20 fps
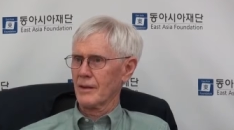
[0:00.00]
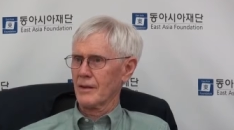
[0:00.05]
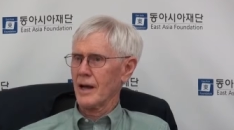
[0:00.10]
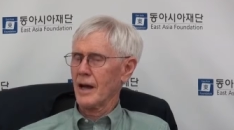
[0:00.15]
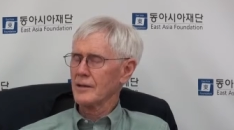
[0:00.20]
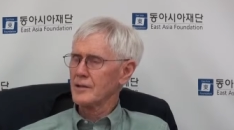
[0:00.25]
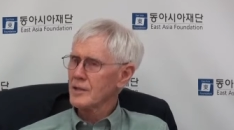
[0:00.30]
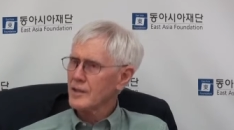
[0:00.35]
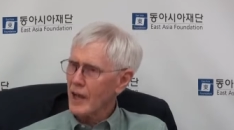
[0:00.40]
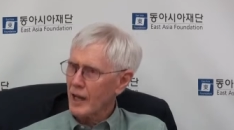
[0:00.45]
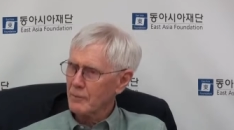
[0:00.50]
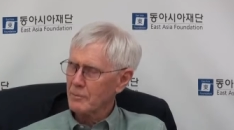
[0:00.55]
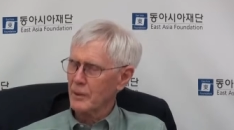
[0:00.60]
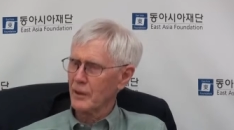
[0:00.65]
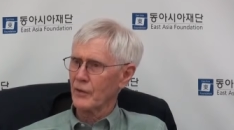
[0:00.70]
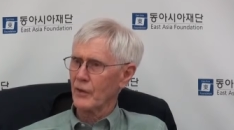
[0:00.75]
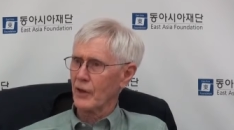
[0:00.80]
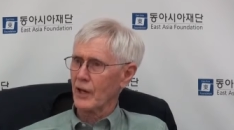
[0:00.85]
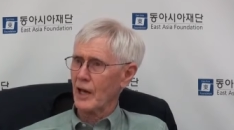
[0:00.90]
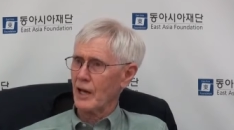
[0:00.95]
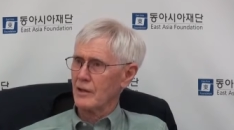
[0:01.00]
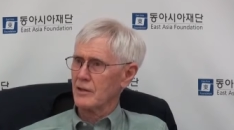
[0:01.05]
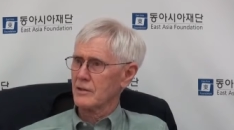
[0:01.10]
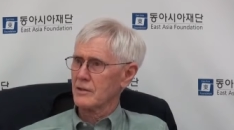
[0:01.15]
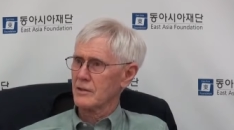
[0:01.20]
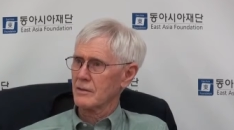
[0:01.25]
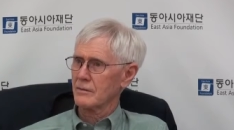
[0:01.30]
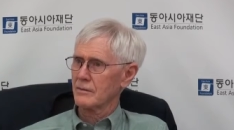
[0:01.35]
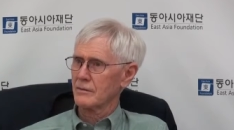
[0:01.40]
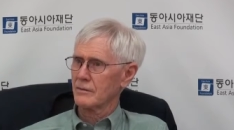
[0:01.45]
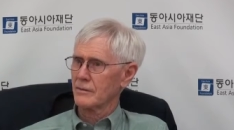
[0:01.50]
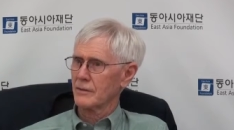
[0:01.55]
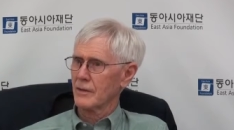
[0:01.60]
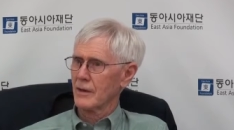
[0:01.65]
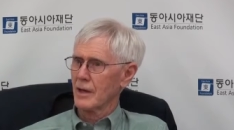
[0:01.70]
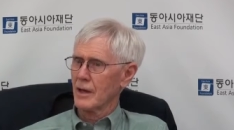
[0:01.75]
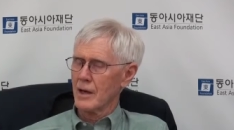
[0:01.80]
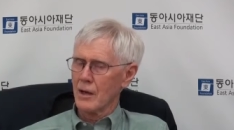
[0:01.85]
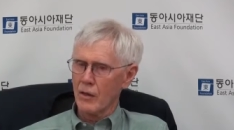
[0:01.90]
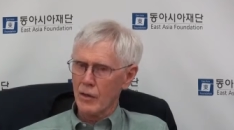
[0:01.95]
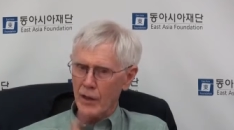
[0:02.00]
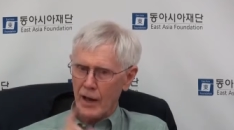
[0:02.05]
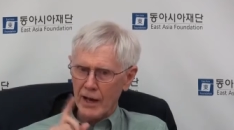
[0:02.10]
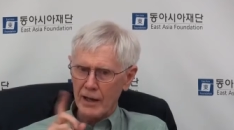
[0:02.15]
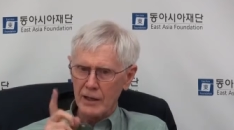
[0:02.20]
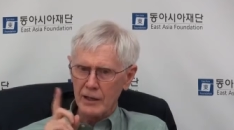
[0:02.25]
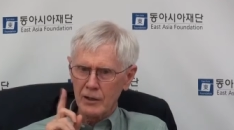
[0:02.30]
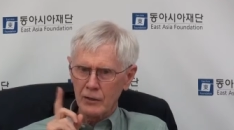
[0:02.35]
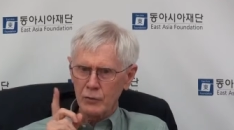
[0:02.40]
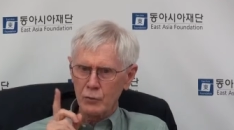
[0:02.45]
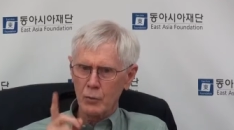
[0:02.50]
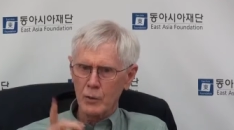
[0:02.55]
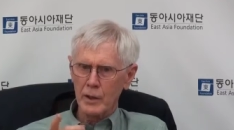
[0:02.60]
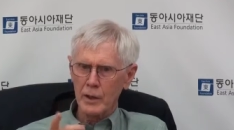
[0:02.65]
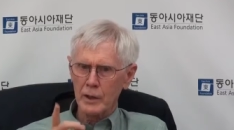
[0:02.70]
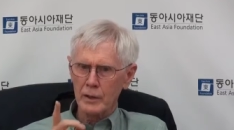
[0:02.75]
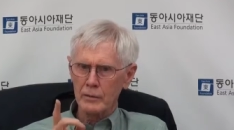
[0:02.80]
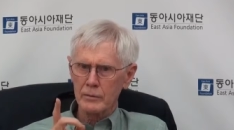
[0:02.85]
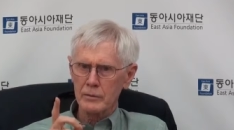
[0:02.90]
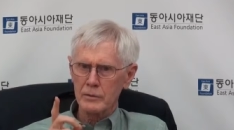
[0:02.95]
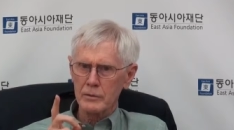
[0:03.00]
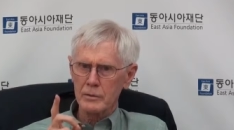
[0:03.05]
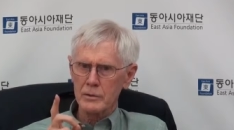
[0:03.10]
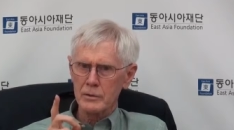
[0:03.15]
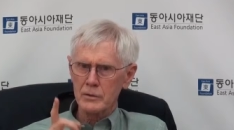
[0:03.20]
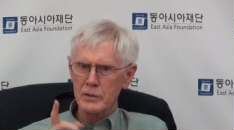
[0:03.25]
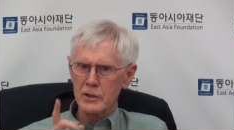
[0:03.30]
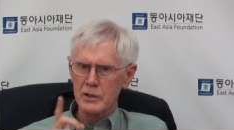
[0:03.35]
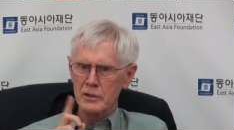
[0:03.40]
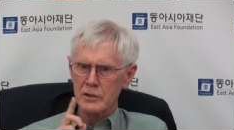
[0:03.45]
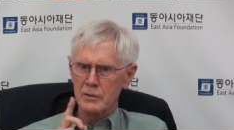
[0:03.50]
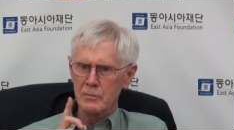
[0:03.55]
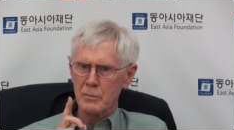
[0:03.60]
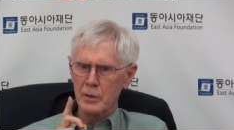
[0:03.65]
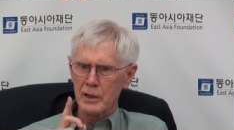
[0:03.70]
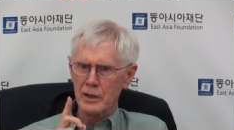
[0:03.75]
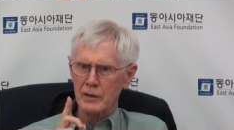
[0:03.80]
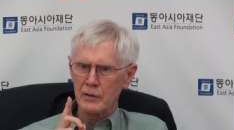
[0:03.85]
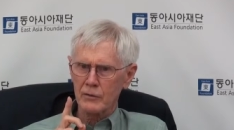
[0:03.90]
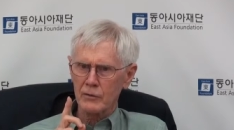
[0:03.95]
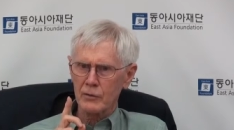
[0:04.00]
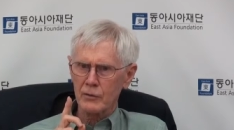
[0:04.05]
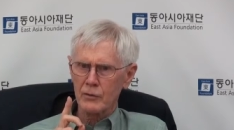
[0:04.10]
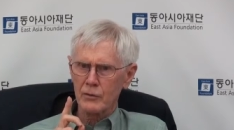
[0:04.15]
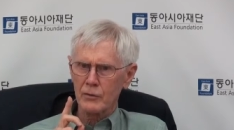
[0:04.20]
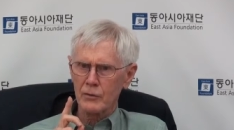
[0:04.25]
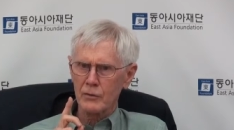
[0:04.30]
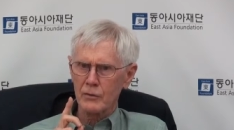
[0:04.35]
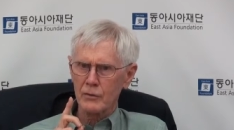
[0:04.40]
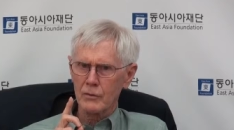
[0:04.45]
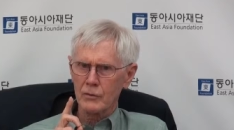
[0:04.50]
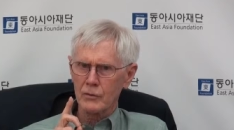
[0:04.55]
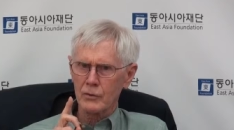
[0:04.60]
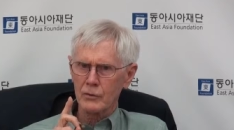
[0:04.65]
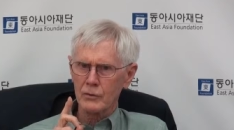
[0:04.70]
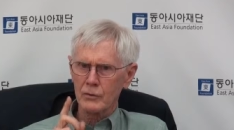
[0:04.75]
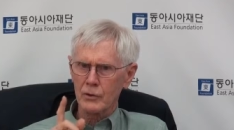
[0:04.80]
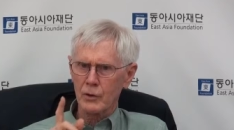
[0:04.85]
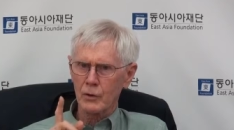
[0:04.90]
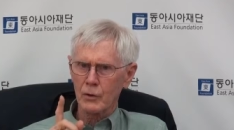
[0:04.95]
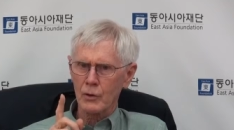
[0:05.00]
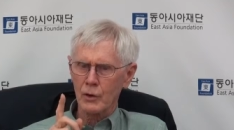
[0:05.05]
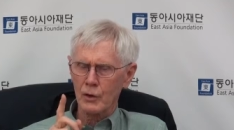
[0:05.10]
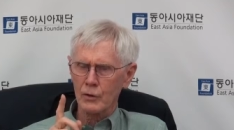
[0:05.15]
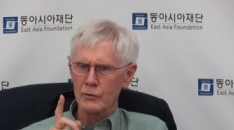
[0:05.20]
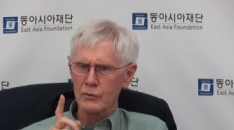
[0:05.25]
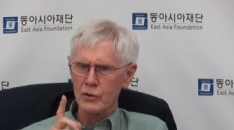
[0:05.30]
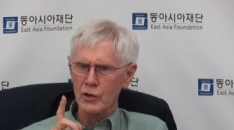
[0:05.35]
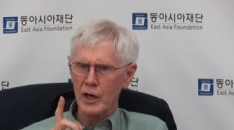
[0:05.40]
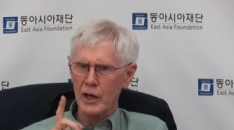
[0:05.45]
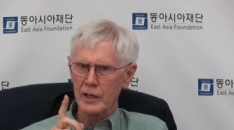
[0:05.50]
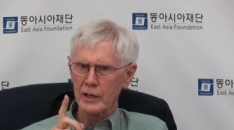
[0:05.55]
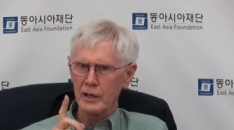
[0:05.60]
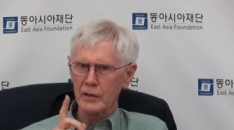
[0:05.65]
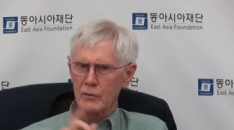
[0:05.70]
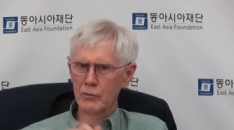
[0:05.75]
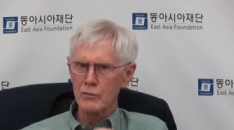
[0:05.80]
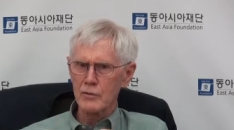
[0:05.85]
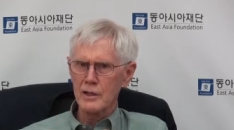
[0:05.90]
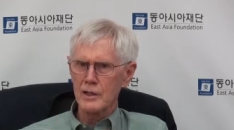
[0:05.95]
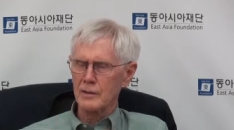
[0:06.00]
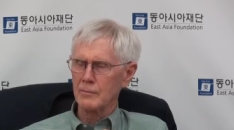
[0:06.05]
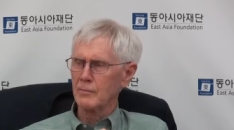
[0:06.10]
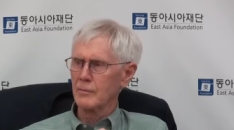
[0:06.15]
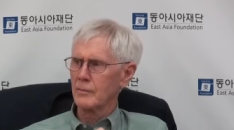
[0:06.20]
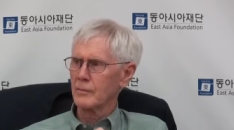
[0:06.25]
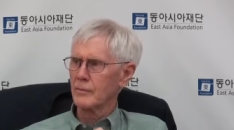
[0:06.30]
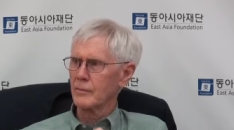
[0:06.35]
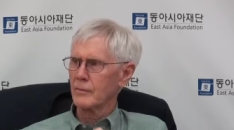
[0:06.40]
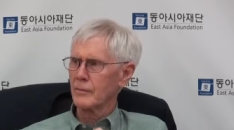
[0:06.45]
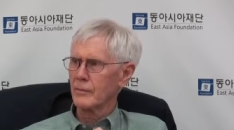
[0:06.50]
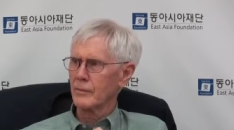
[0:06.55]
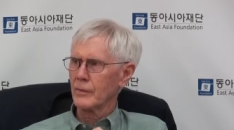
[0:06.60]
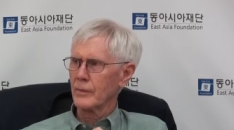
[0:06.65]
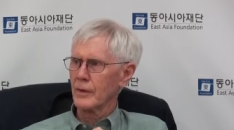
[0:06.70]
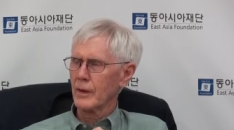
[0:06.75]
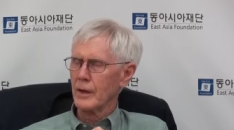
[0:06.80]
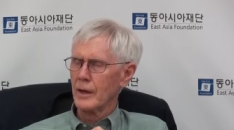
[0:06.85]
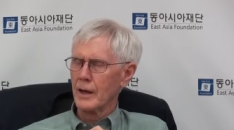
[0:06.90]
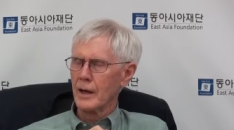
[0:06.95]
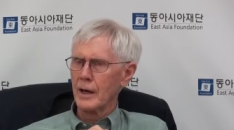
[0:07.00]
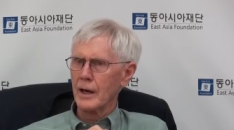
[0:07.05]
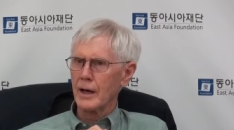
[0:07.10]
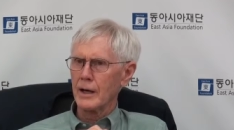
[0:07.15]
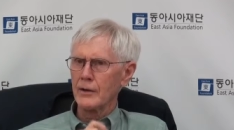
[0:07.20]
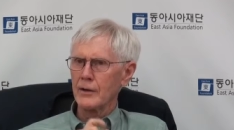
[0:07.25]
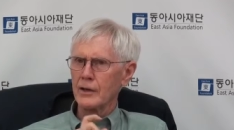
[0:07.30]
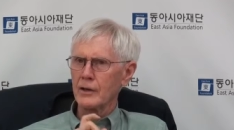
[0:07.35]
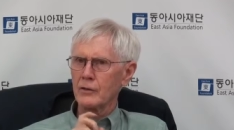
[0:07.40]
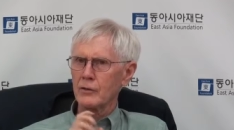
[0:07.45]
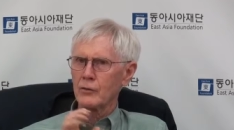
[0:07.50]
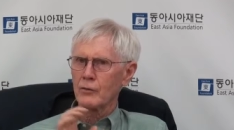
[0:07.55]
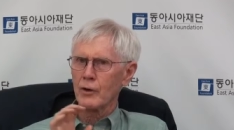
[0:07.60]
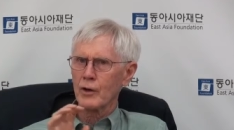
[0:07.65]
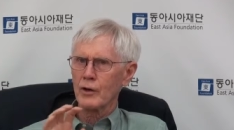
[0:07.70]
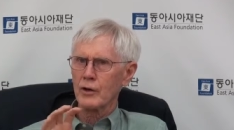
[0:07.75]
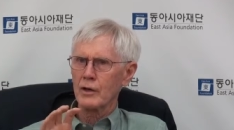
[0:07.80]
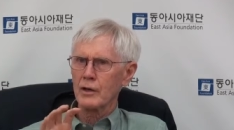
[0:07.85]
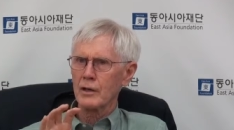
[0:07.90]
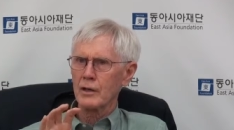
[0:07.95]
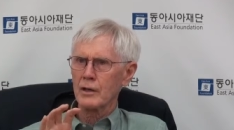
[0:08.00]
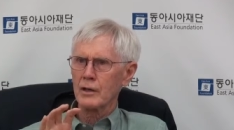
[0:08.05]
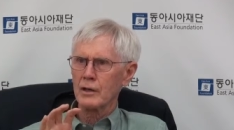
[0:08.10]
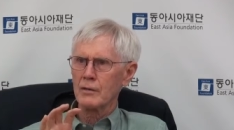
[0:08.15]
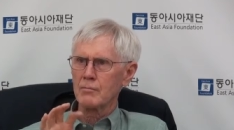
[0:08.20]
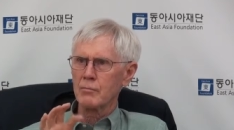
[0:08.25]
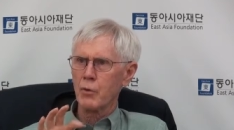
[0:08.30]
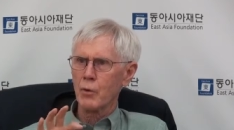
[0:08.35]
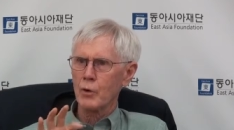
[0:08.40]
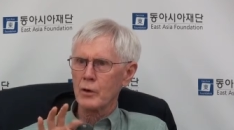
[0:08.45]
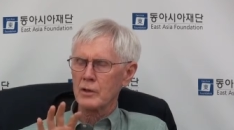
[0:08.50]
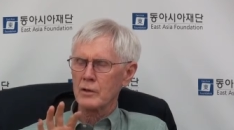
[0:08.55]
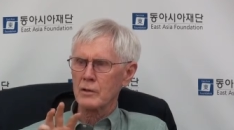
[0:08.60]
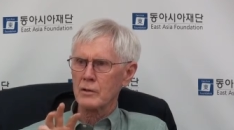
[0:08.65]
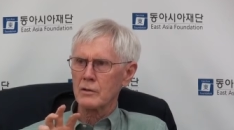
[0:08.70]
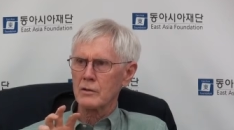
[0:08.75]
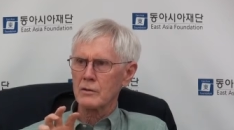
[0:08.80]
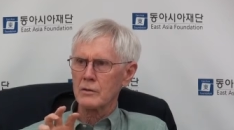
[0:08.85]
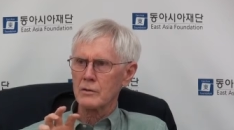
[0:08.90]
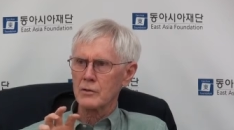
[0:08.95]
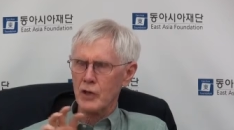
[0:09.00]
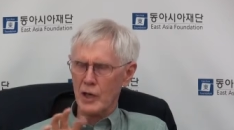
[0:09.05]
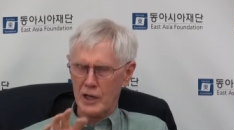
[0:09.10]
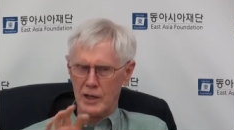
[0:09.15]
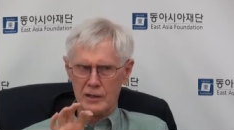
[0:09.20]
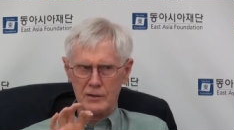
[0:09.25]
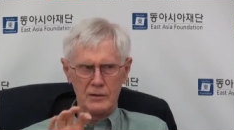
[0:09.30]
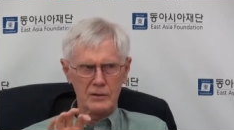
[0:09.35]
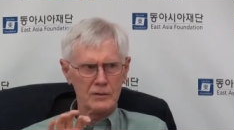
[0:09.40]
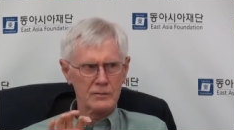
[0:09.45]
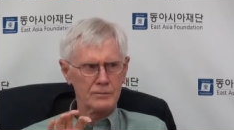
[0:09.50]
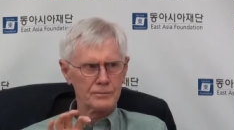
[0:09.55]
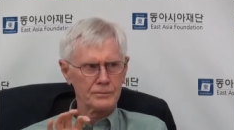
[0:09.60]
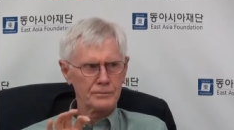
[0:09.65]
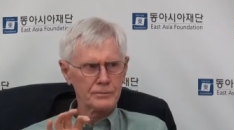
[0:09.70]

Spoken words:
That's not been the case. That is where Xi Jinping's so-called China dream, I think, is very important change.